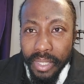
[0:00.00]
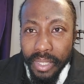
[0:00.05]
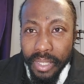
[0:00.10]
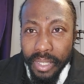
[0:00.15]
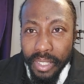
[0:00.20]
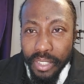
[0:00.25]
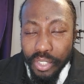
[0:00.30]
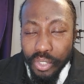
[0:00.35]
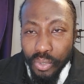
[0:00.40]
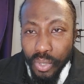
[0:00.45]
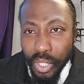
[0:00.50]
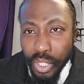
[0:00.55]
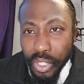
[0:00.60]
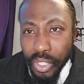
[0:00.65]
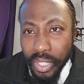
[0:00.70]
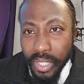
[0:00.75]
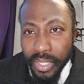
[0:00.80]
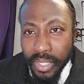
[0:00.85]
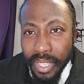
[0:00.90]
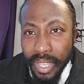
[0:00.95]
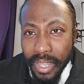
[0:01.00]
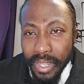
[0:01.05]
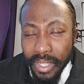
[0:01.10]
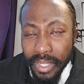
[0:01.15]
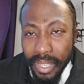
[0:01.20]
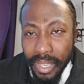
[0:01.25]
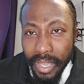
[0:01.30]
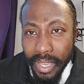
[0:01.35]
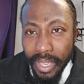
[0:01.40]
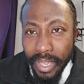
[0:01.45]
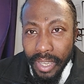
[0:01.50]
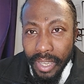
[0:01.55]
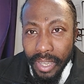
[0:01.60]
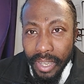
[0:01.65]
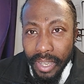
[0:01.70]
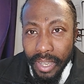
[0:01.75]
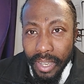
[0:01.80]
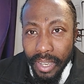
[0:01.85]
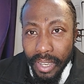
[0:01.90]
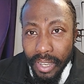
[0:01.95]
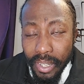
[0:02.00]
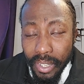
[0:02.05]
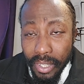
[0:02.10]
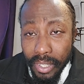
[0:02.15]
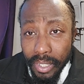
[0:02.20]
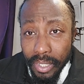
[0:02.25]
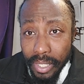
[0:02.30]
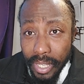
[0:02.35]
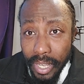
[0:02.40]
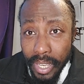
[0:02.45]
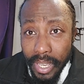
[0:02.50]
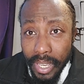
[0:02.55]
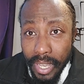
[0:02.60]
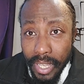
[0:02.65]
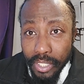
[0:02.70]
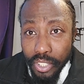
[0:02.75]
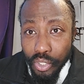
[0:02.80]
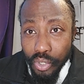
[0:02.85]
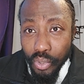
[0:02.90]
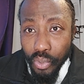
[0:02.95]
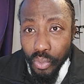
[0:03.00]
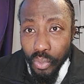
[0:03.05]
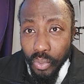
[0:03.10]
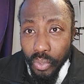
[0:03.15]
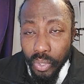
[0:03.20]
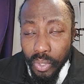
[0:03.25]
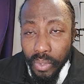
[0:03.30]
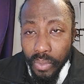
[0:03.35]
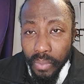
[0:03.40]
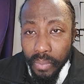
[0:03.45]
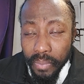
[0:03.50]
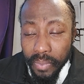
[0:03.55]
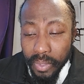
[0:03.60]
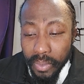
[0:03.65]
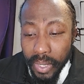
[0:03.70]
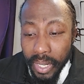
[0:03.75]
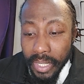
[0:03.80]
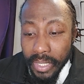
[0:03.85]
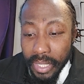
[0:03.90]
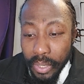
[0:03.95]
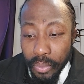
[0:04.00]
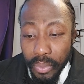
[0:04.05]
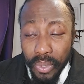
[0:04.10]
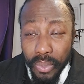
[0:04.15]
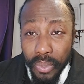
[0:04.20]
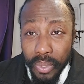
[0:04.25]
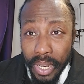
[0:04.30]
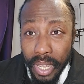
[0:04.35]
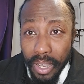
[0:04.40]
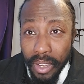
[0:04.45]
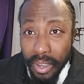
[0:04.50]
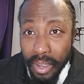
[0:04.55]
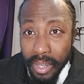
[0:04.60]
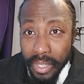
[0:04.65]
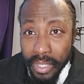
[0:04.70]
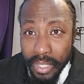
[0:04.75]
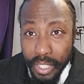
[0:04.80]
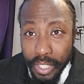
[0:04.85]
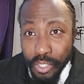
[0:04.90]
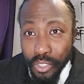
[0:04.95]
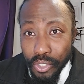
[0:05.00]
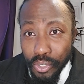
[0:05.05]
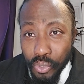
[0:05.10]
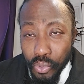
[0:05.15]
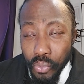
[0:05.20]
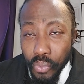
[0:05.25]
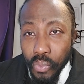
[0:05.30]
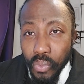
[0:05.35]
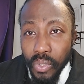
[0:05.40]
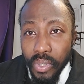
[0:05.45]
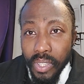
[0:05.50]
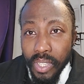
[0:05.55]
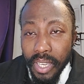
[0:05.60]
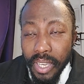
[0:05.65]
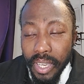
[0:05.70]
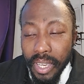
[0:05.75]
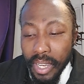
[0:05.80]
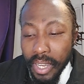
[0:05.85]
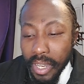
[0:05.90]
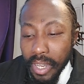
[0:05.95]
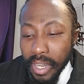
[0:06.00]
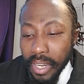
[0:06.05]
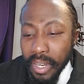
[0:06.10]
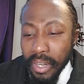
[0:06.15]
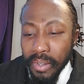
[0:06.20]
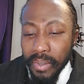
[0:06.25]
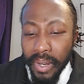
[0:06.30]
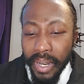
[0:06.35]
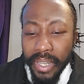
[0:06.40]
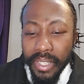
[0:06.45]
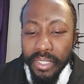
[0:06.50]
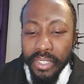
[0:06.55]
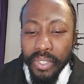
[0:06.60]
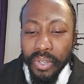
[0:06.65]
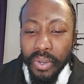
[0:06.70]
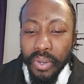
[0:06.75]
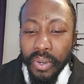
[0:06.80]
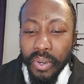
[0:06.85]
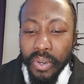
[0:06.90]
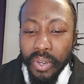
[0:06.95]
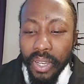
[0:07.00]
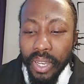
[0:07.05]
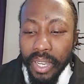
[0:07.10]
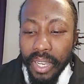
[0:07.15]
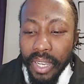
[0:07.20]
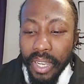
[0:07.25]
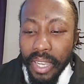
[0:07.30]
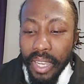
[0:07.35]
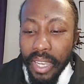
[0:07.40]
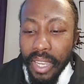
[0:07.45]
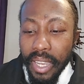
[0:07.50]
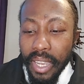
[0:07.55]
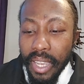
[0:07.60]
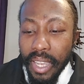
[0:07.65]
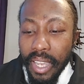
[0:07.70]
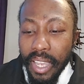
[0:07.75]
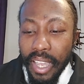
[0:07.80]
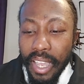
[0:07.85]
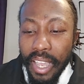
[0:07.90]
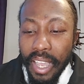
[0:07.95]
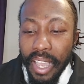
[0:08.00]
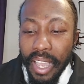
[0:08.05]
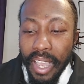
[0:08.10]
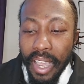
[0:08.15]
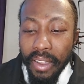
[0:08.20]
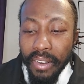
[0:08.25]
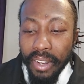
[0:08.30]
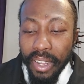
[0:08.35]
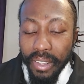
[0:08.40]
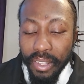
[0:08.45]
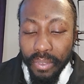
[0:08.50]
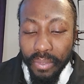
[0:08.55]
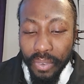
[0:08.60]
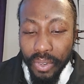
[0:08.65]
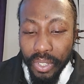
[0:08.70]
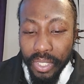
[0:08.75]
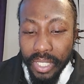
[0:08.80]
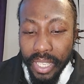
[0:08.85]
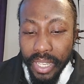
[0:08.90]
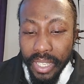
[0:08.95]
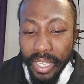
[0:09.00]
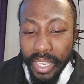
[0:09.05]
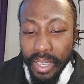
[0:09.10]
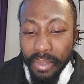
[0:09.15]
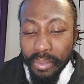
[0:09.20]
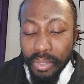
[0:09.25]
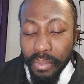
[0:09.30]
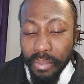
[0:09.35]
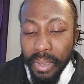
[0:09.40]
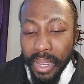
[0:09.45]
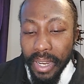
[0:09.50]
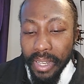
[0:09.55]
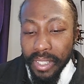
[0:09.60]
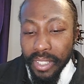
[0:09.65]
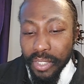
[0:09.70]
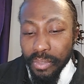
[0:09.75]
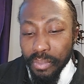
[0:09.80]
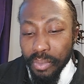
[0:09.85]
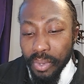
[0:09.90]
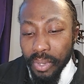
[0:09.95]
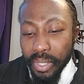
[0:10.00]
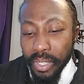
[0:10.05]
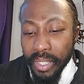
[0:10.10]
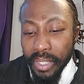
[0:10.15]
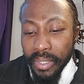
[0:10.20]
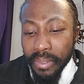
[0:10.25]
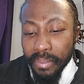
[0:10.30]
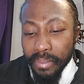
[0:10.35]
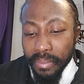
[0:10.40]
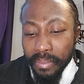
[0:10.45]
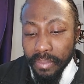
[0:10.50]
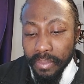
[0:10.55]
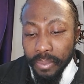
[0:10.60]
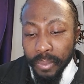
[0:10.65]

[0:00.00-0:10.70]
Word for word: the instructions that they take as truth, right? And we know that God is truth, right? So another verse that came to mind this morning